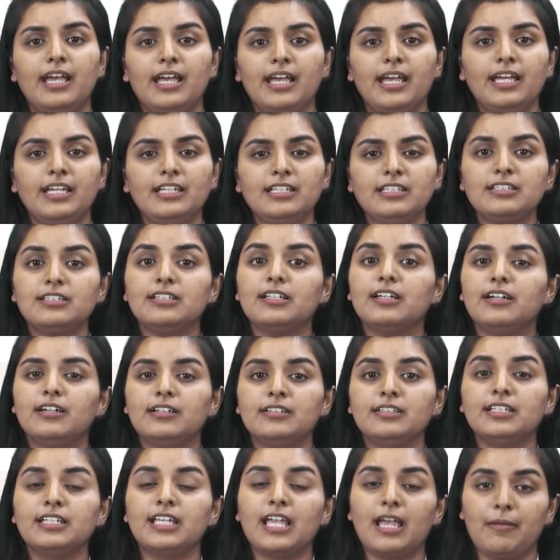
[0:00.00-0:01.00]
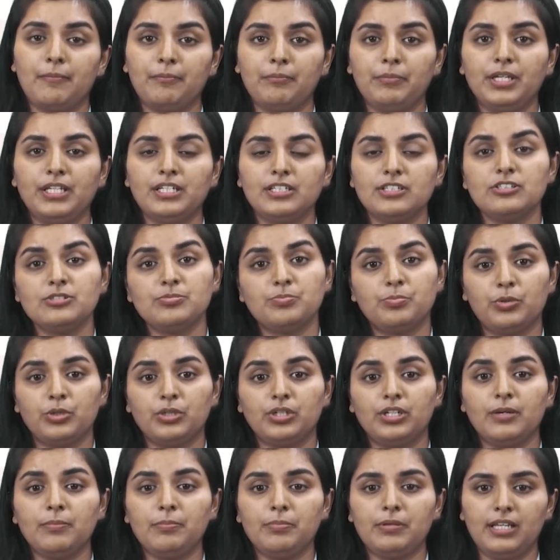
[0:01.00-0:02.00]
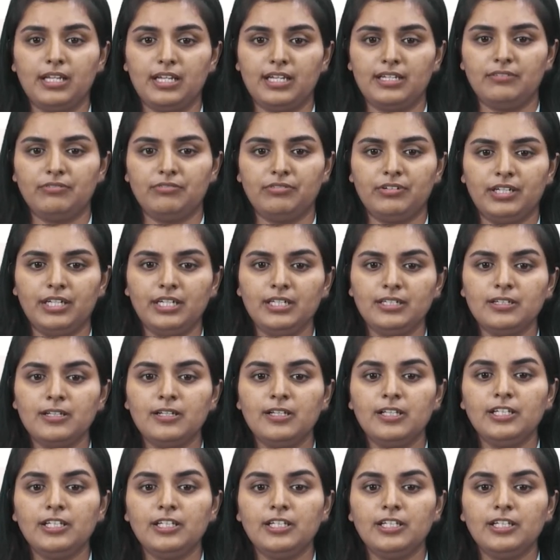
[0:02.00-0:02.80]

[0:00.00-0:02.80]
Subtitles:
and the campaign is put up live, right?